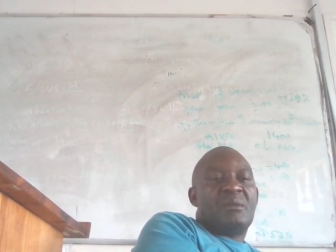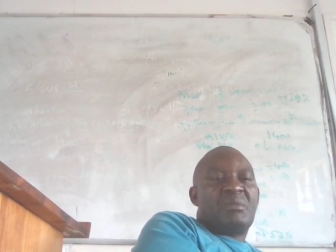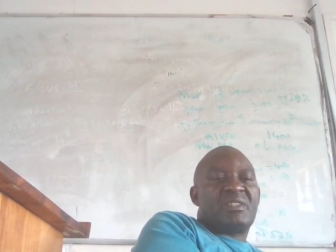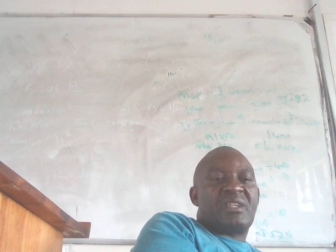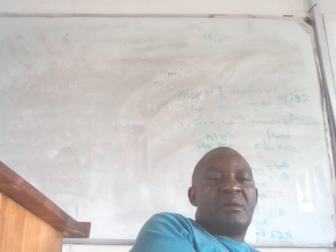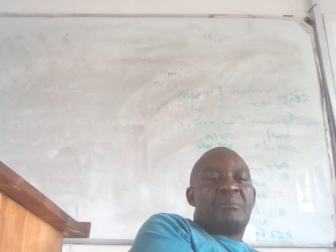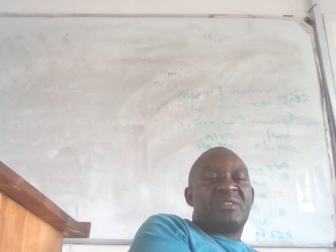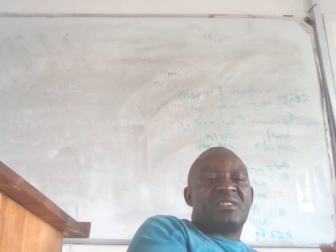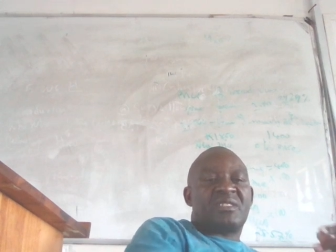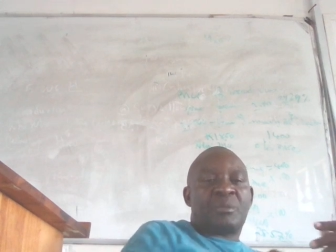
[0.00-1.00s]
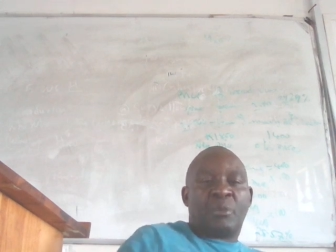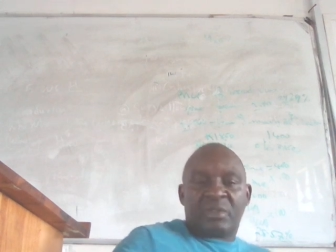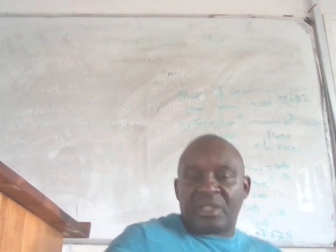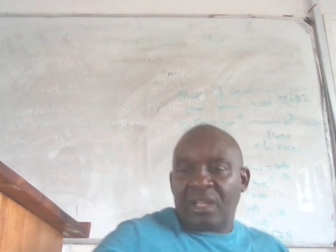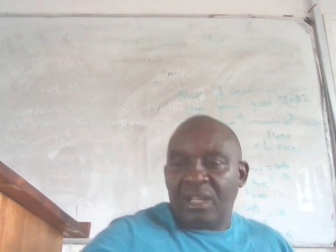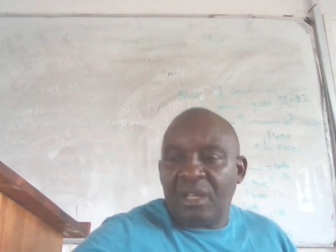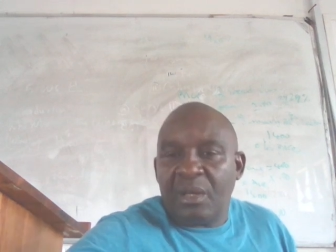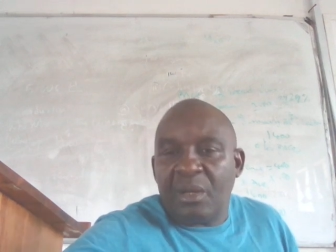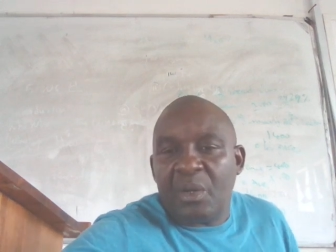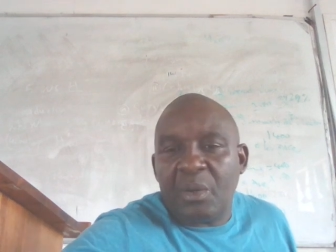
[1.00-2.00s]
But a business reporter
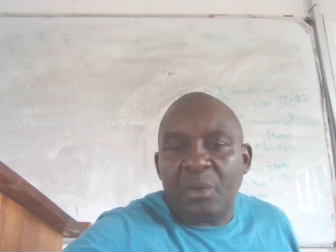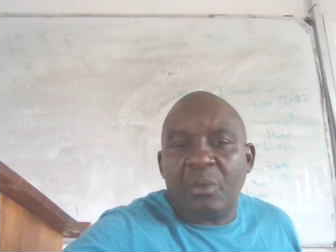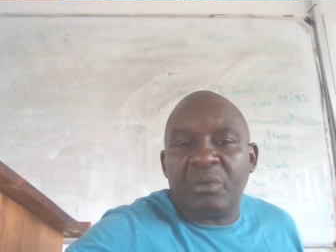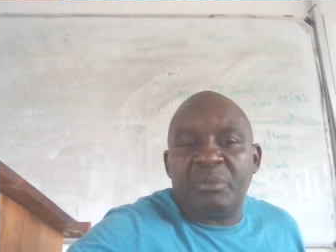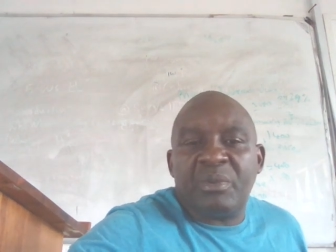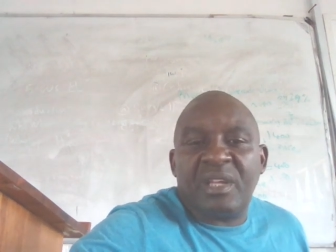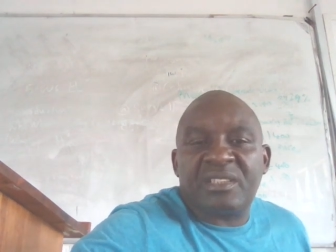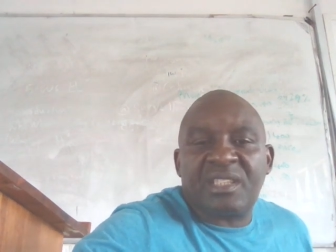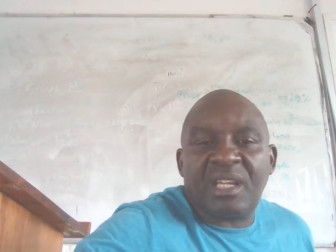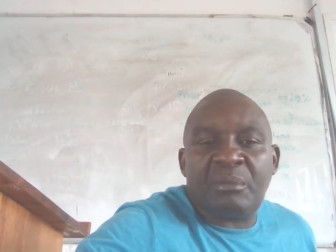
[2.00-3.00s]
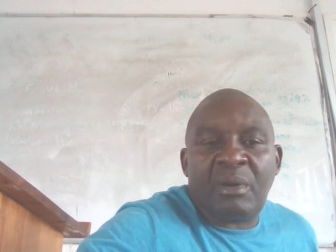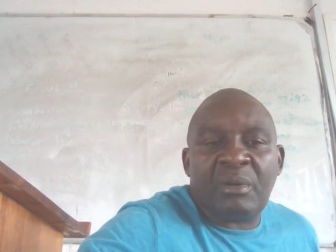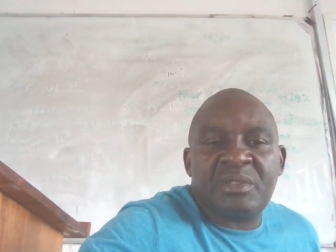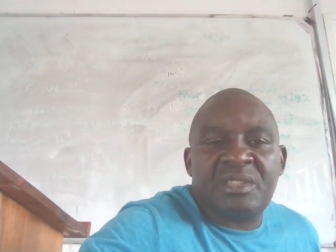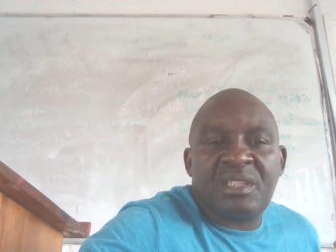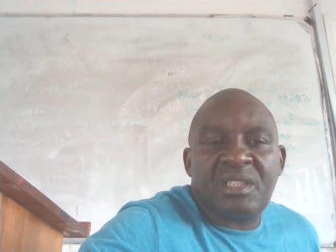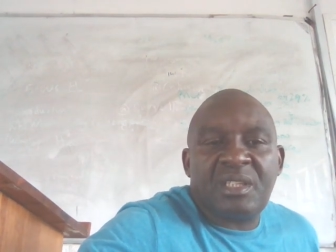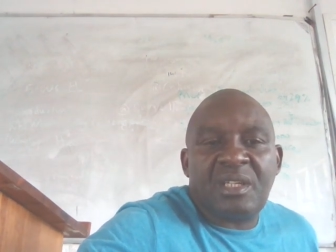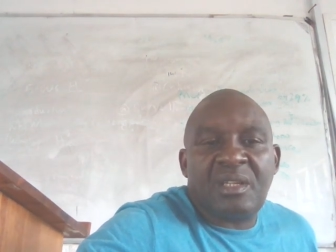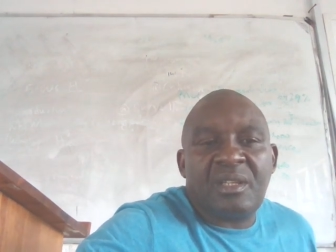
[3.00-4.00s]
would be asking about
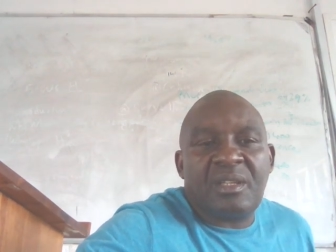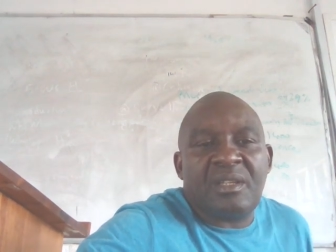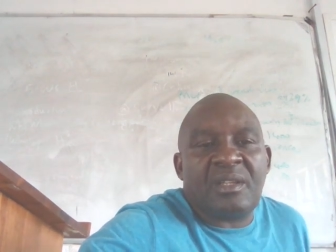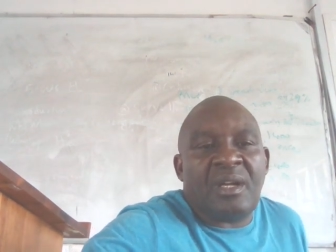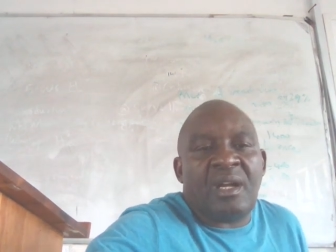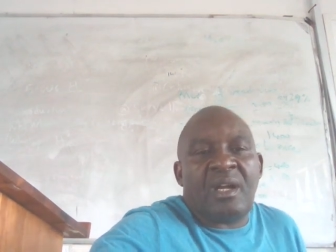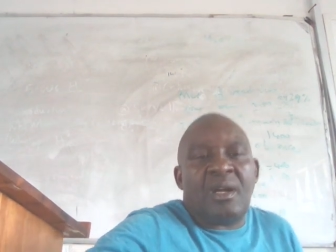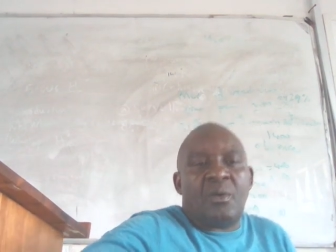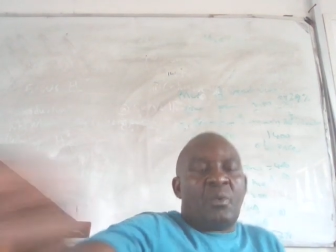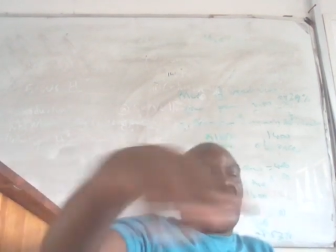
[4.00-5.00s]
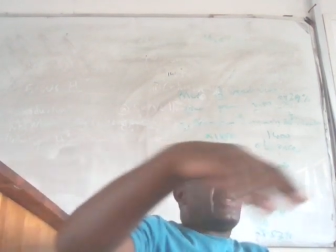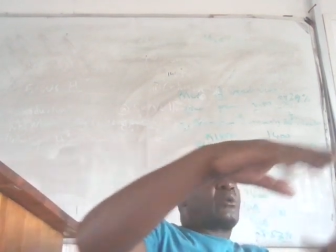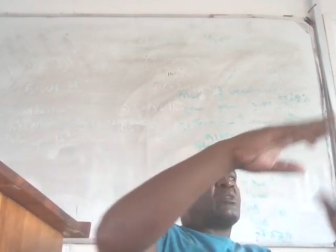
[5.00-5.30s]
who are the